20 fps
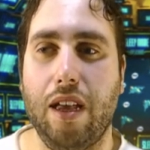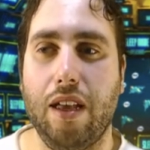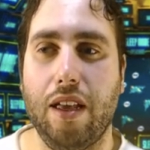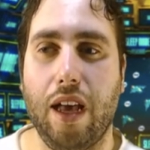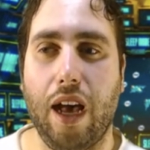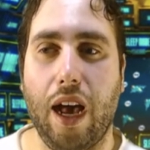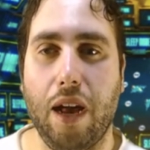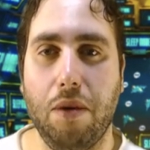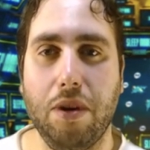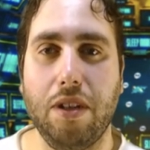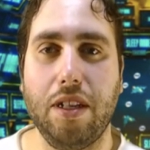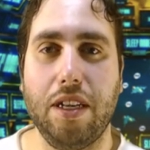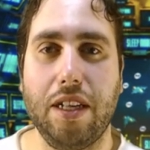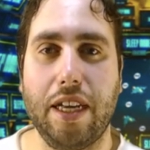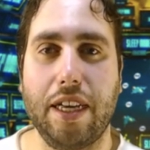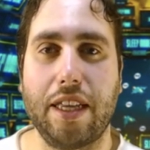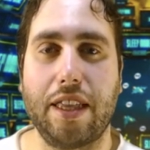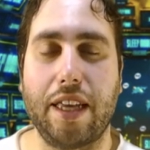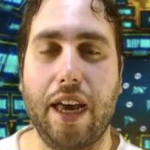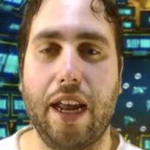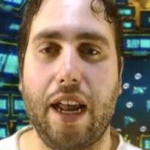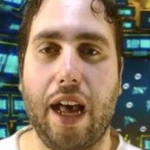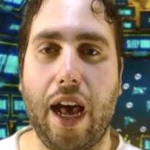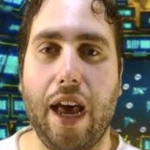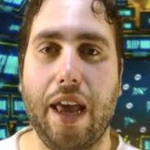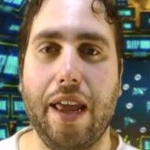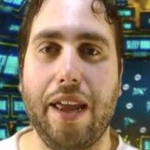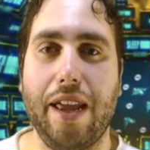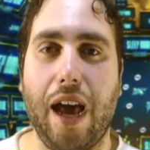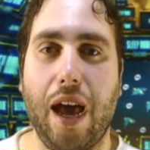I really like that.
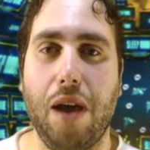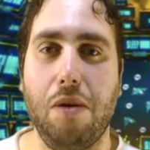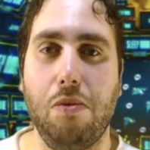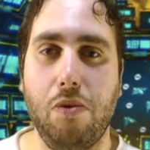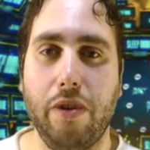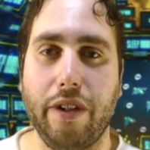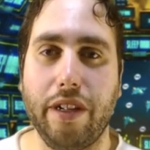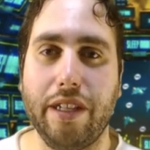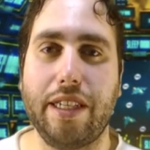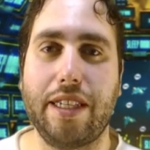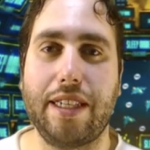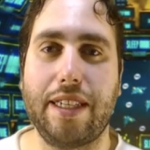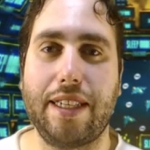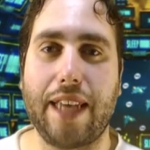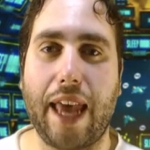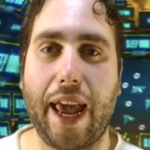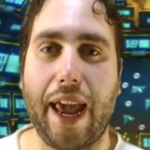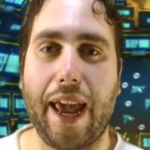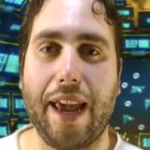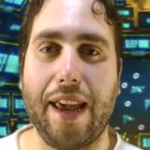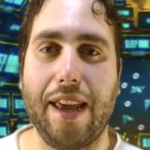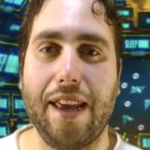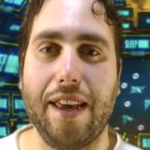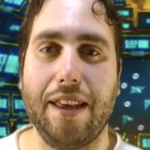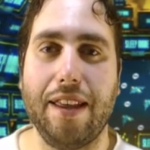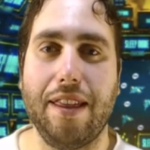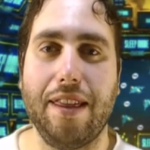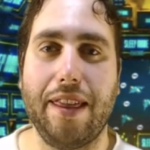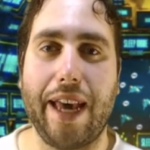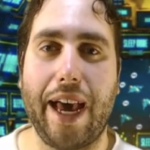I, I will
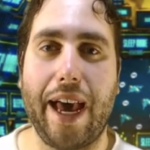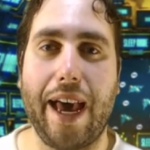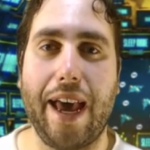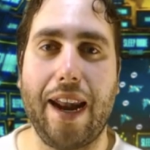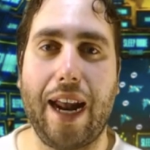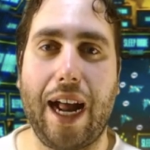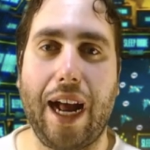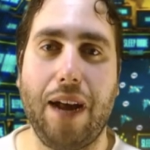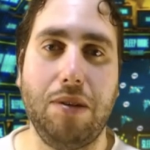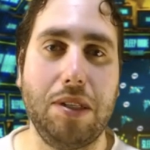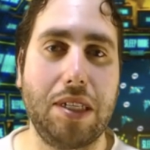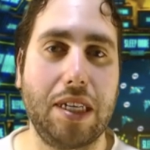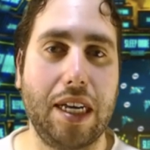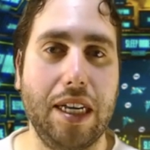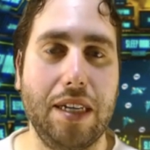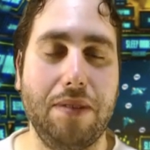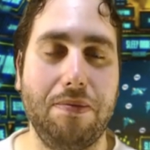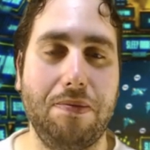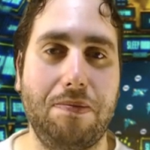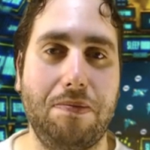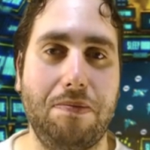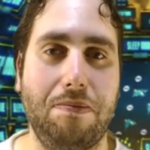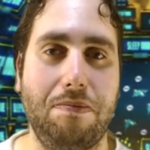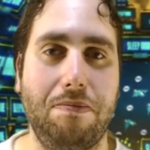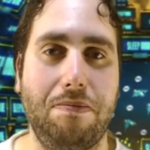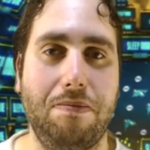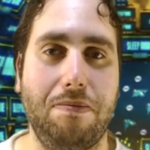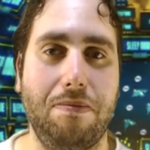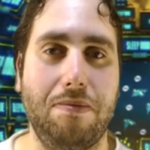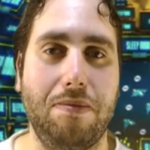say that I was kind of
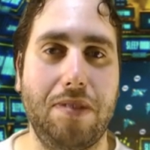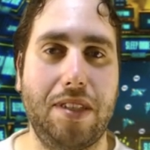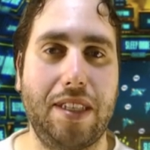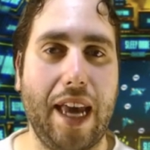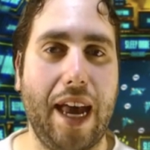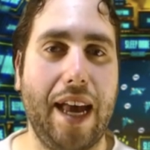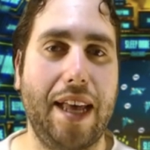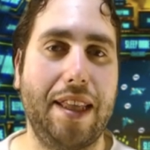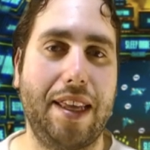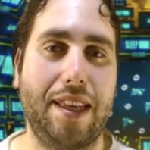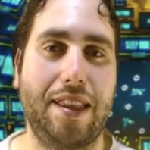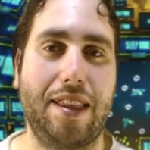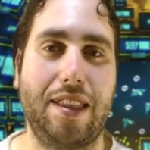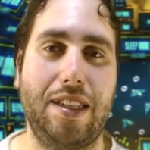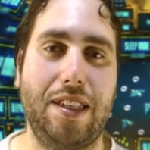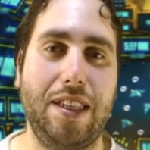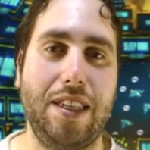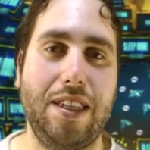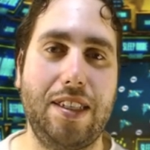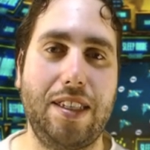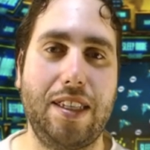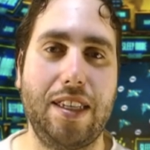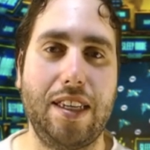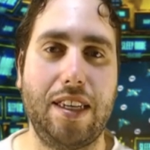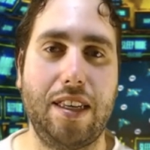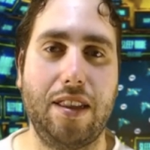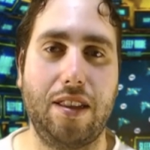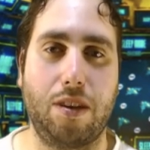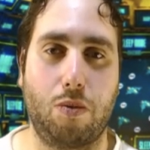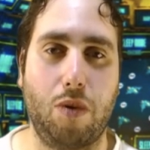sad that the
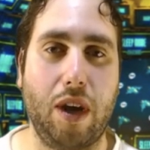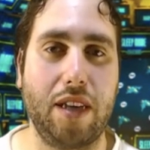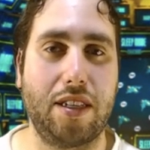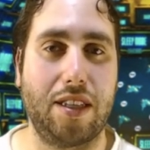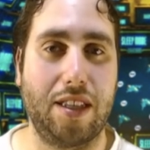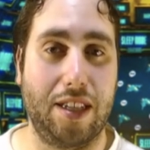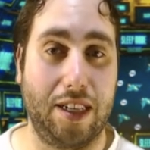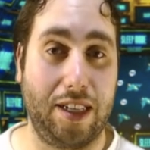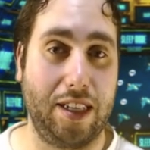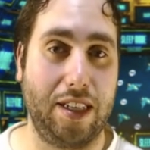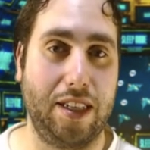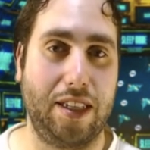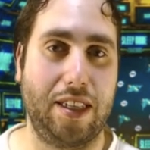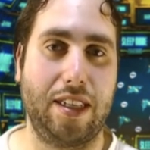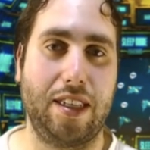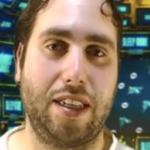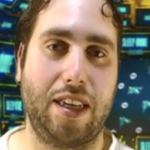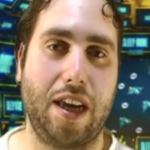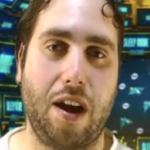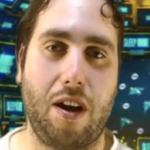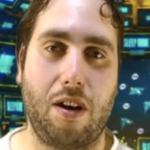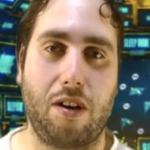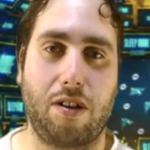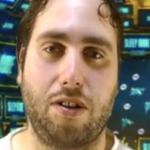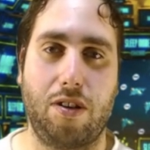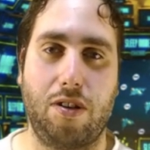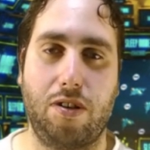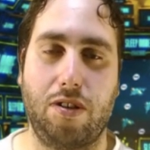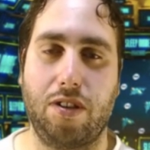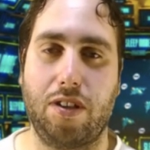DC, the rest of the DC
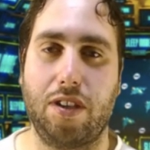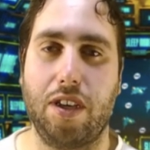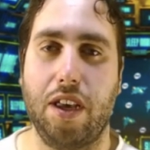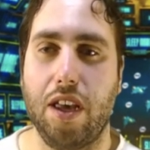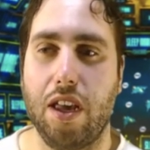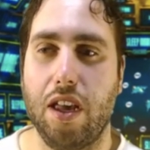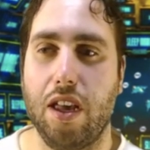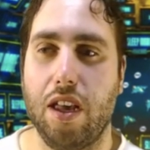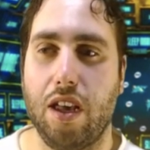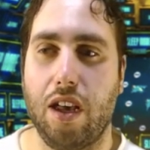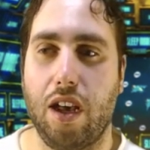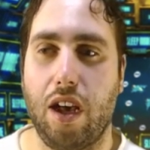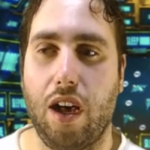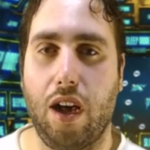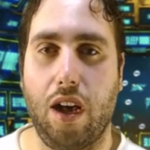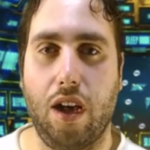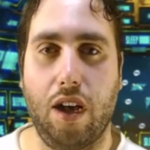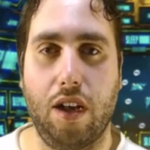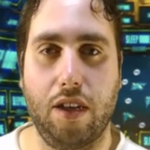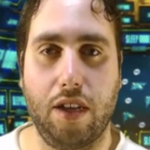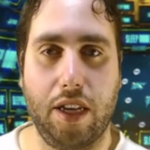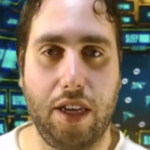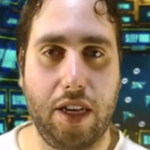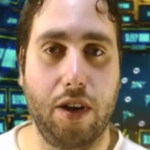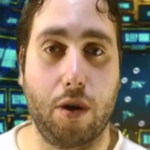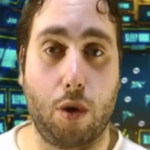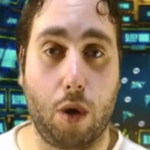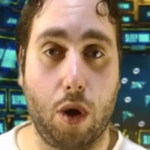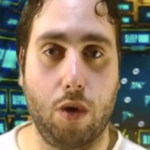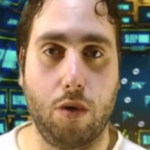characters, uh,
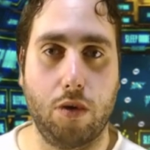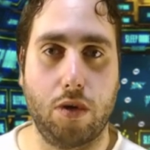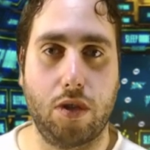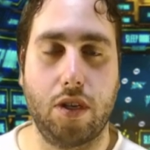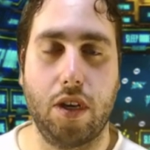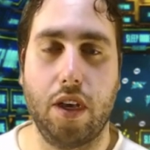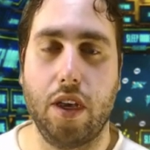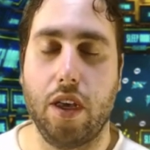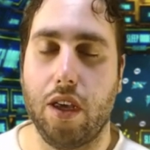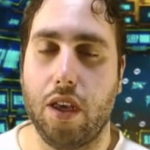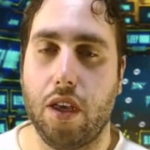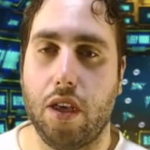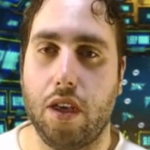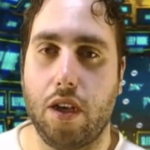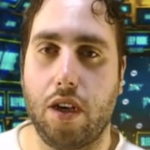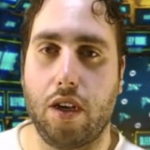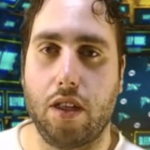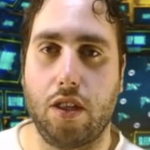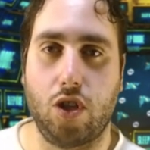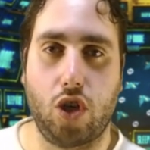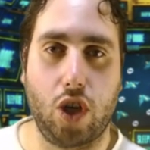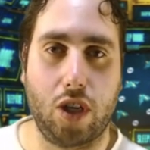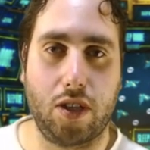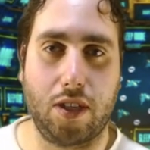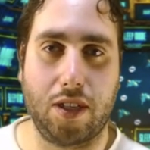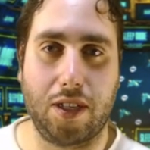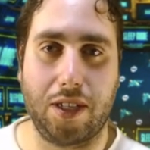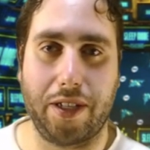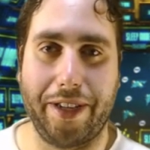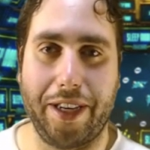heroes, uh, the
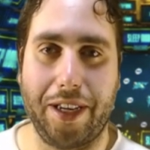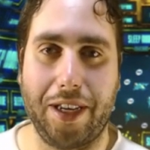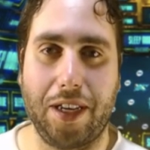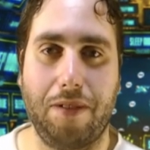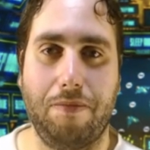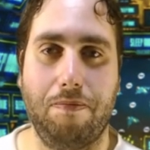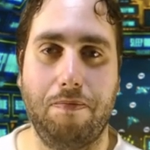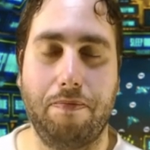Justice League,